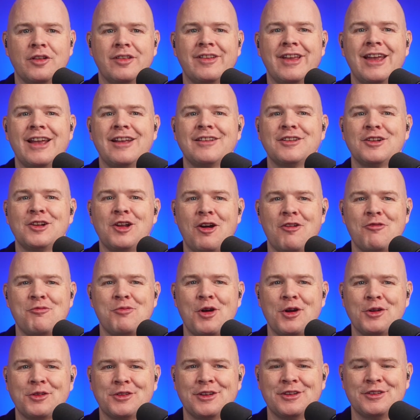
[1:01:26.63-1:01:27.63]
ticks a lot of
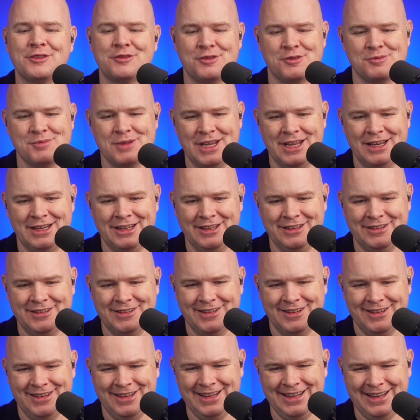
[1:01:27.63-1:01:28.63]
boxes for me, at
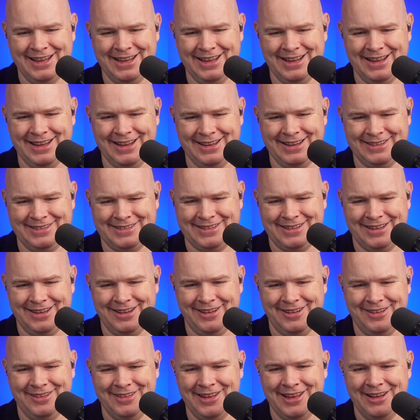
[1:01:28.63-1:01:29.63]
least. So
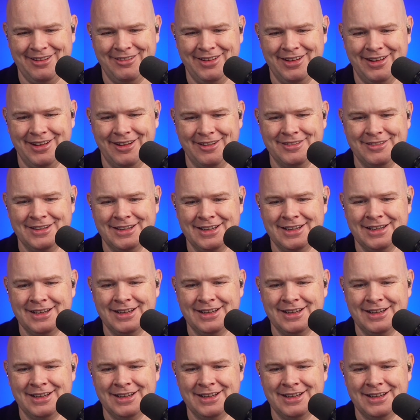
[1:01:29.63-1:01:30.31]
there we go.